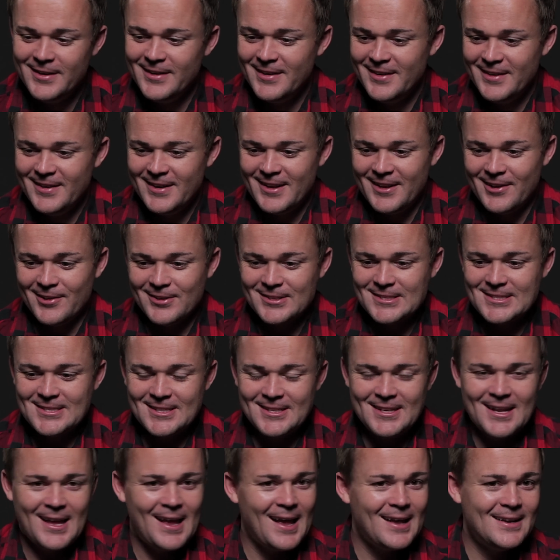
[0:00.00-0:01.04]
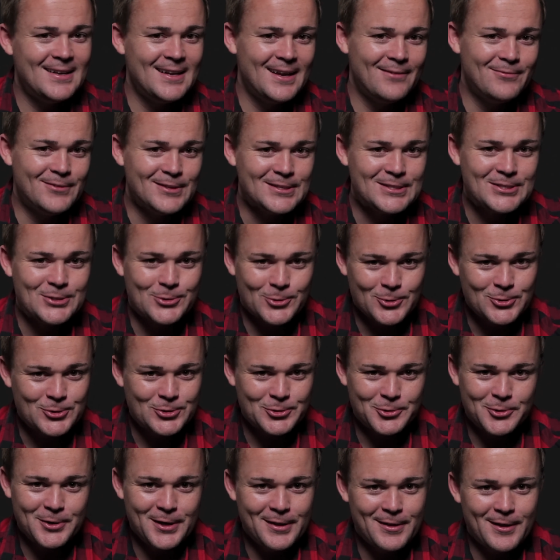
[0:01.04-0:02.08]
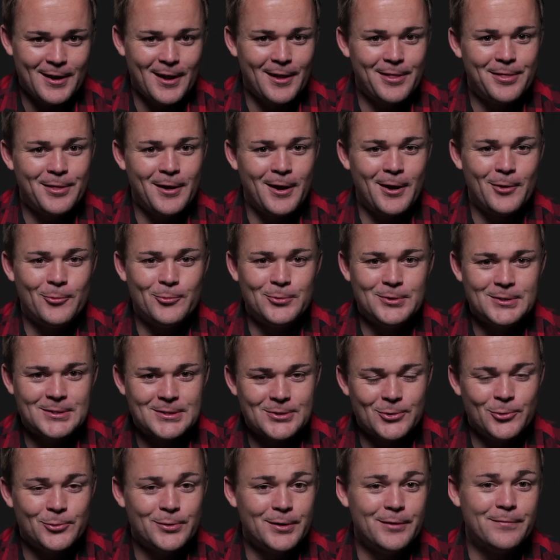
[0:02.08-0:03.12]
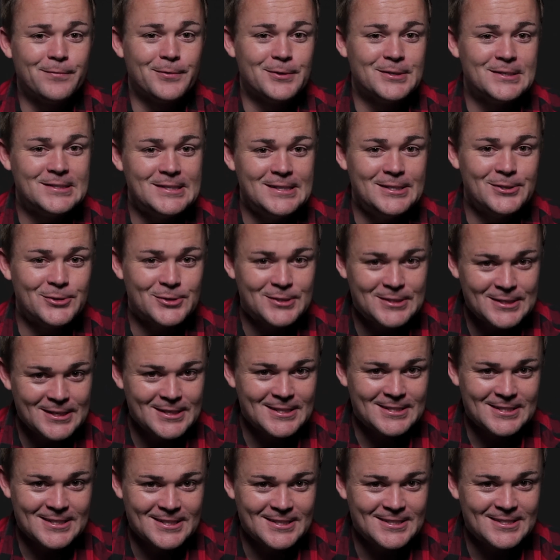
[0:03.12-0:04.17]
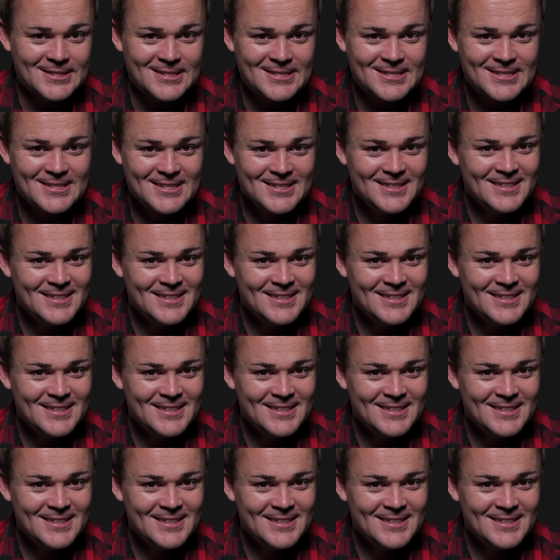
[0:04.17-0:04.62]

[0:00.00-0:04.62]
and all of a sudden I had to have this surgery that I thought was only for senior citizens